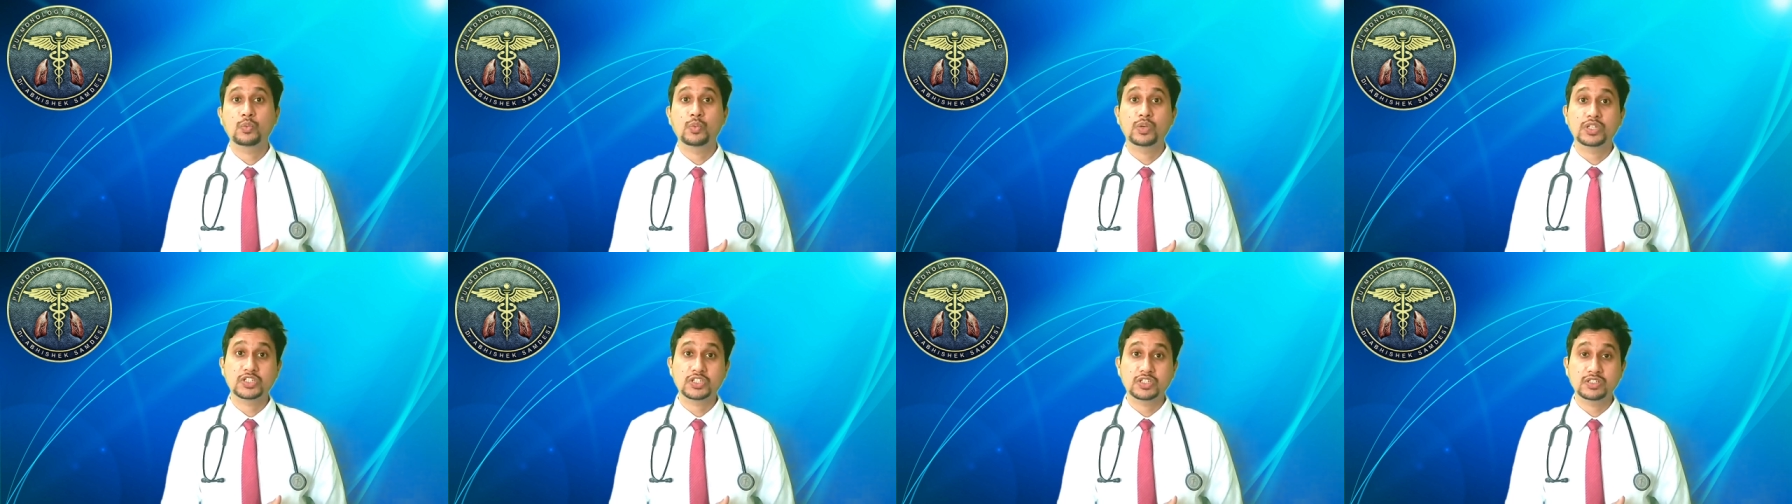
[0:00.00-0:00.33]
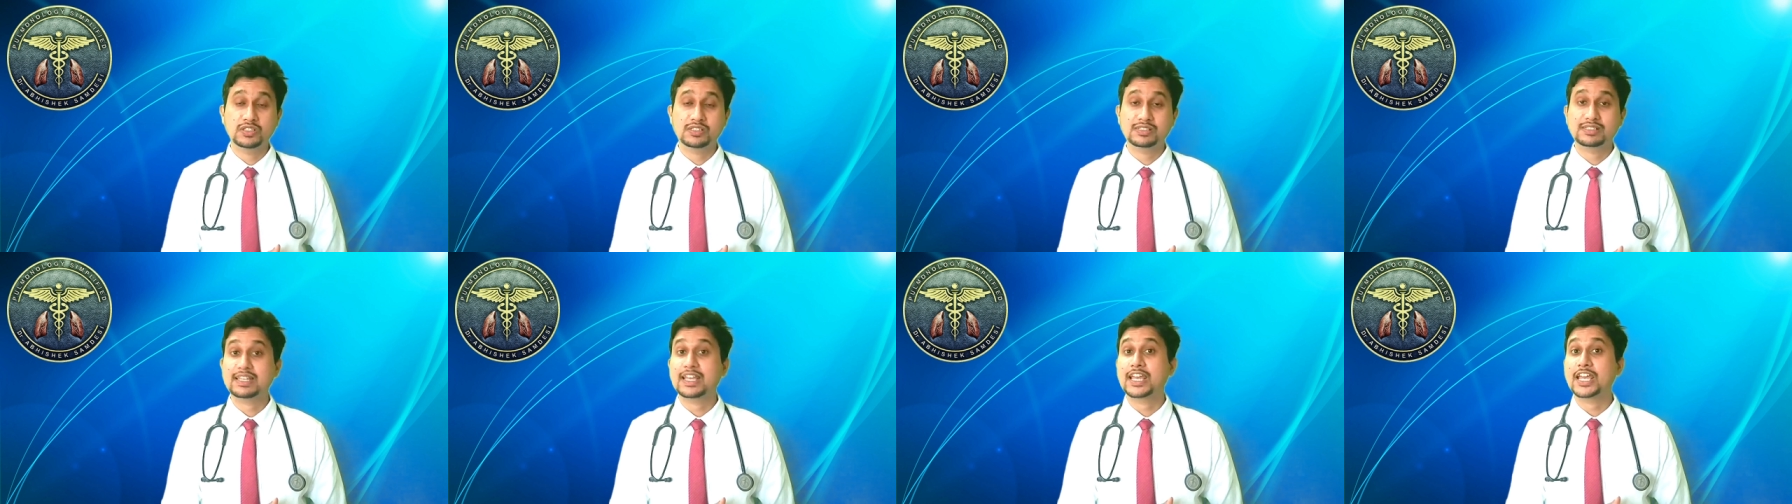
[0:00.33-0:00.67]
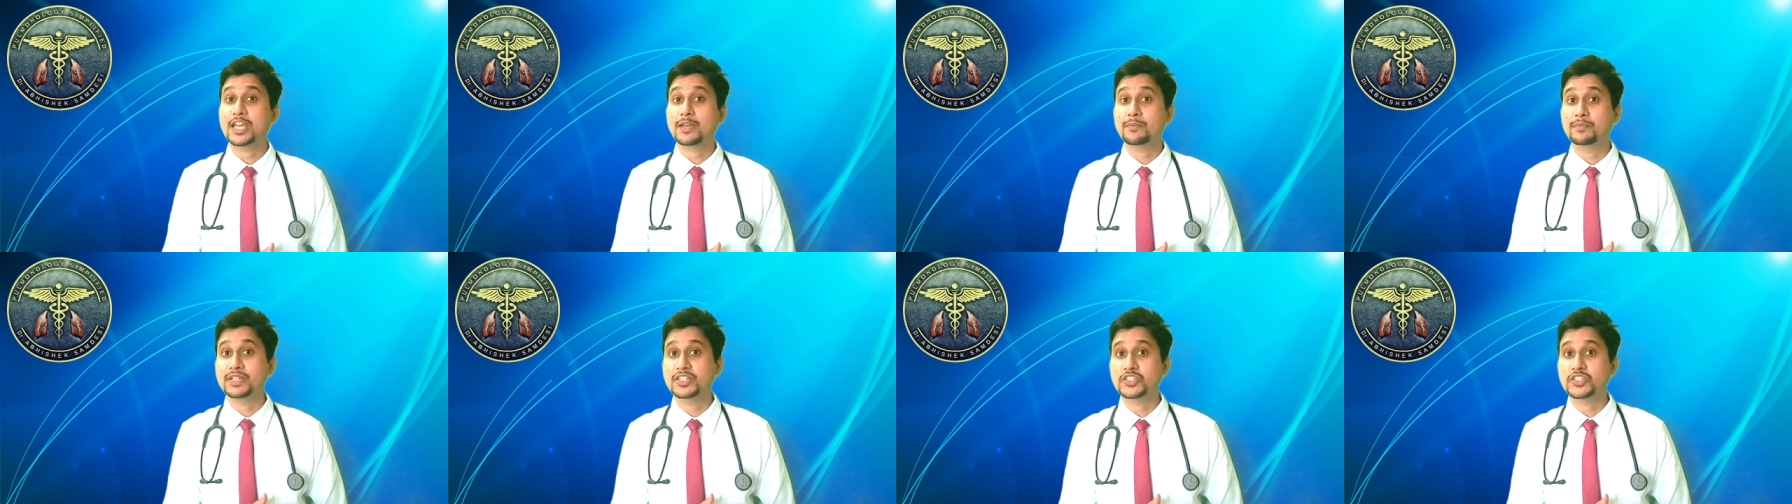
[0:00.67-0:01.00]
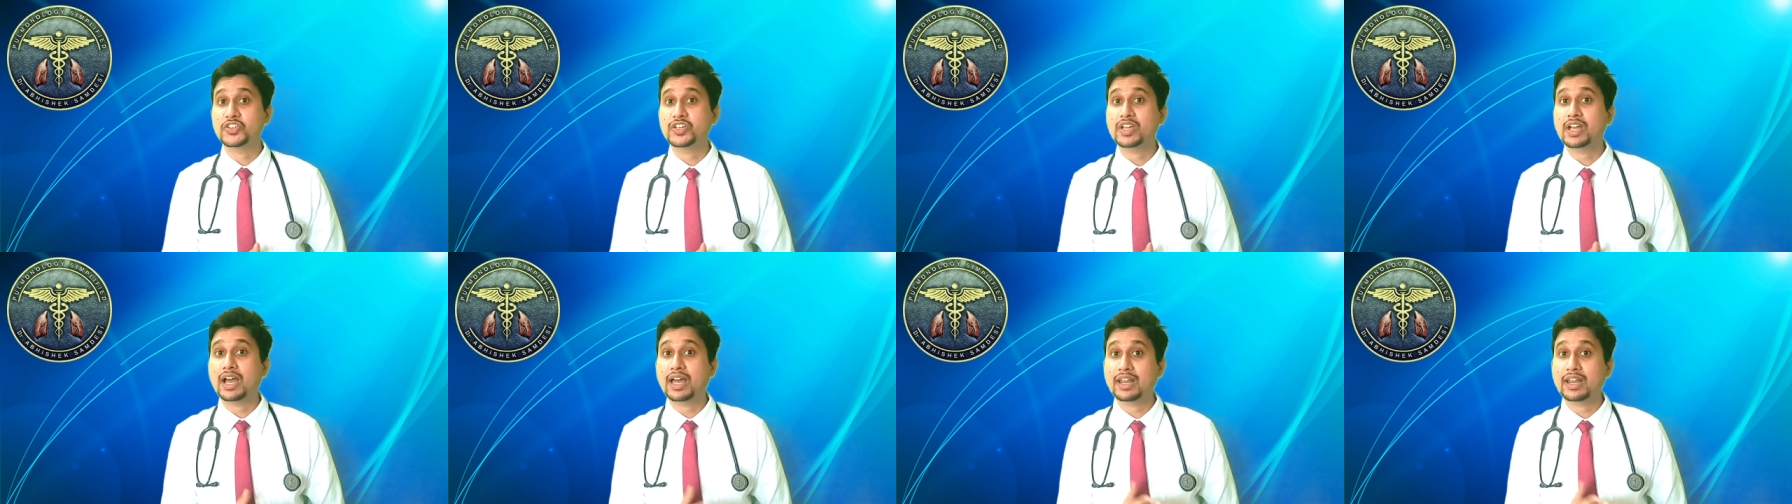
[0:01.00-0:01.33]
which is
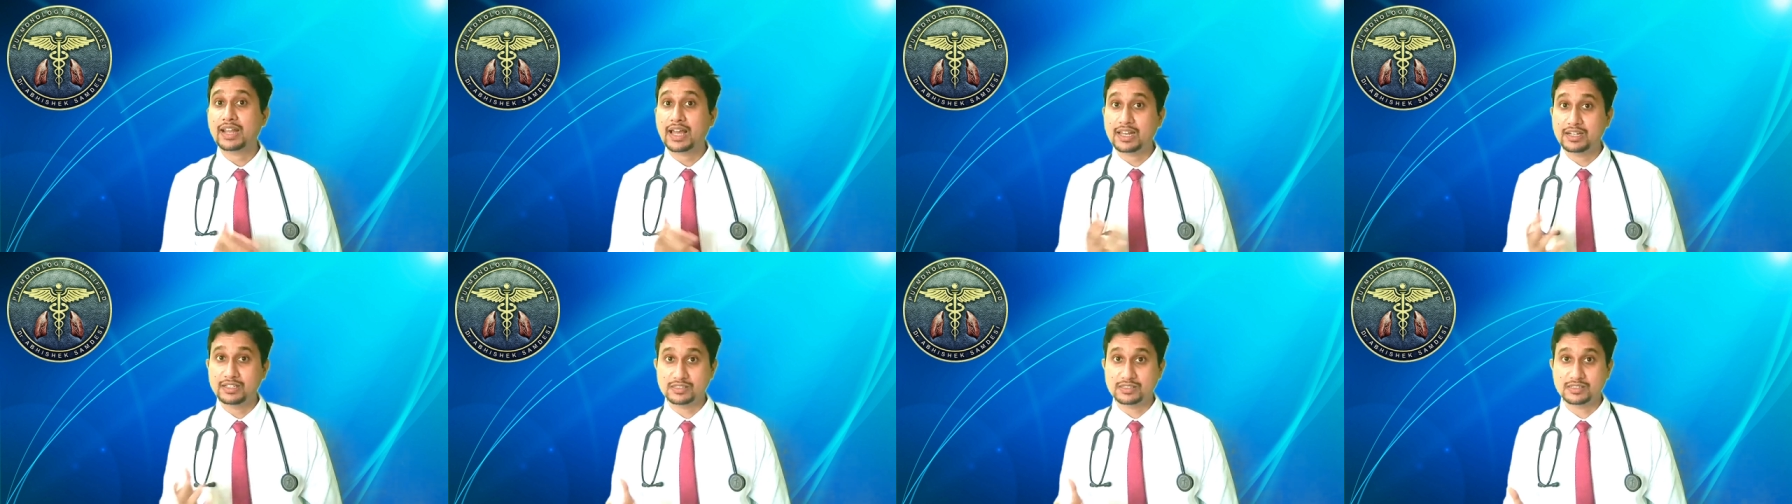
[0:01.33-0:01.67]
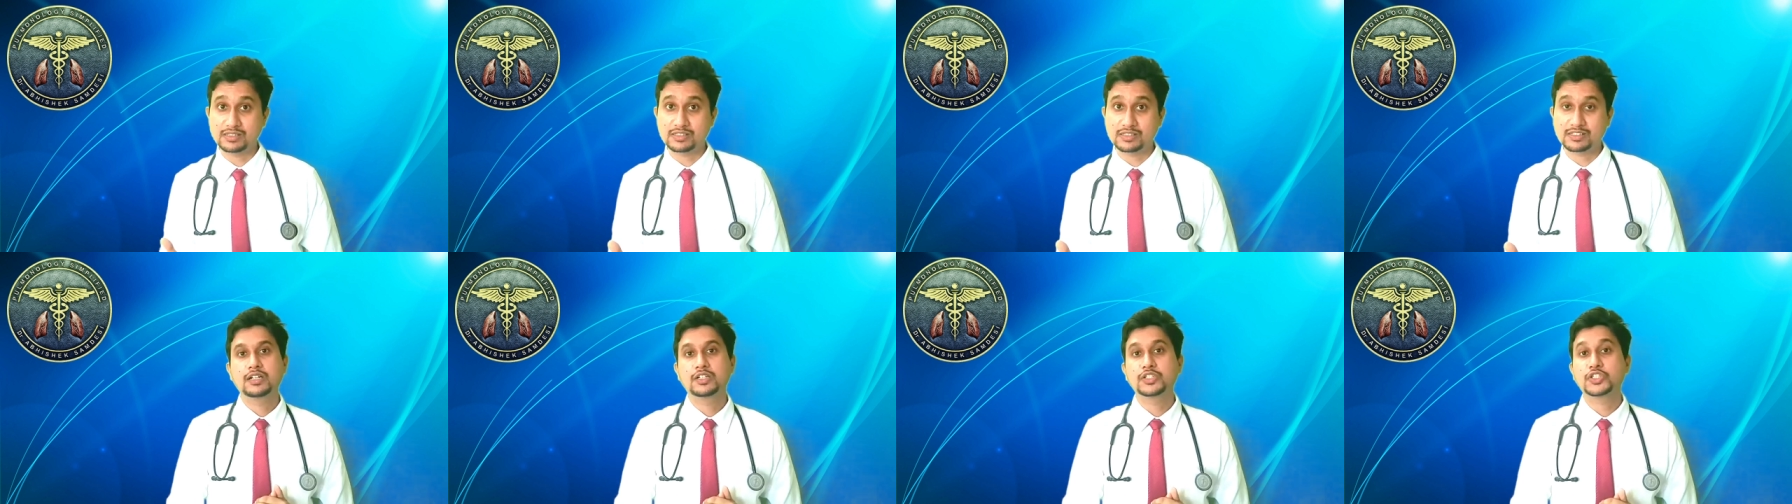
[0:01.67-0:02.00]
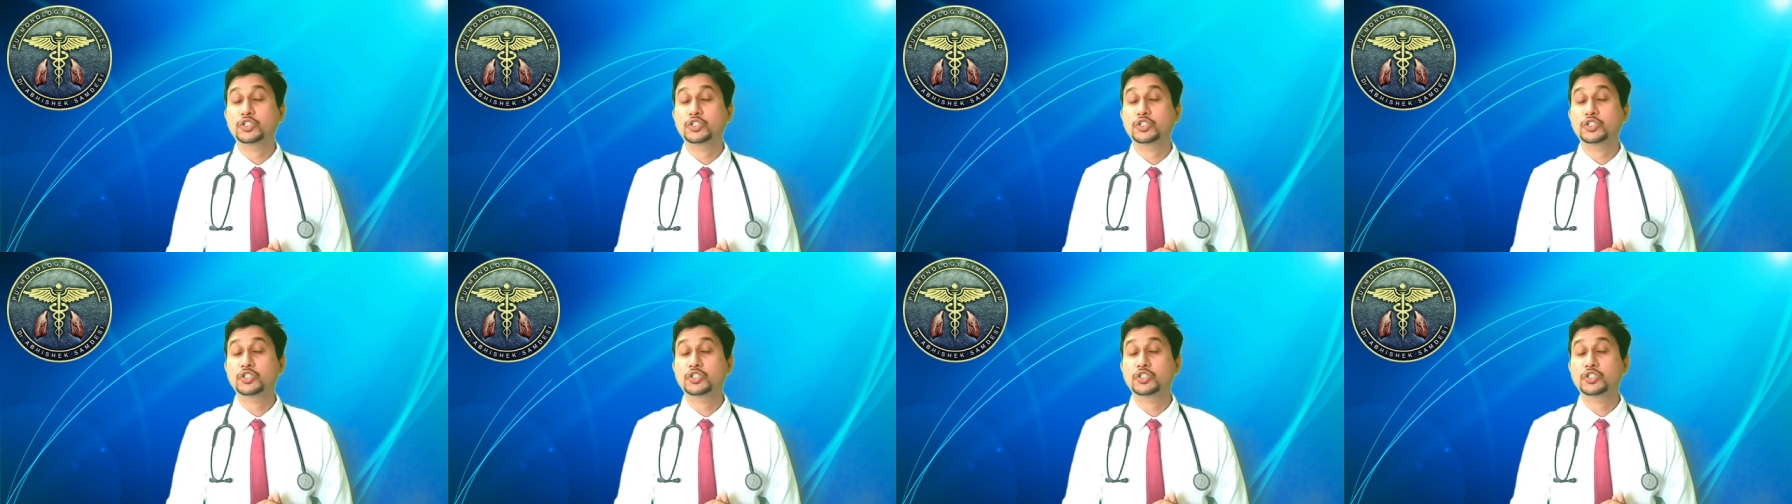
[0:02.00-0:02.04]
ABG analysis.